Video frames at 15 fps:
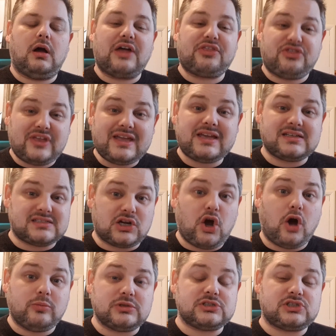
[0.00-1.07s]
I think it's a
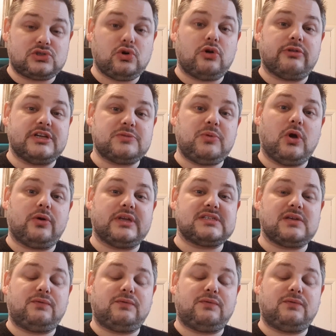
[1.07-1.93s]
common story, to be honest.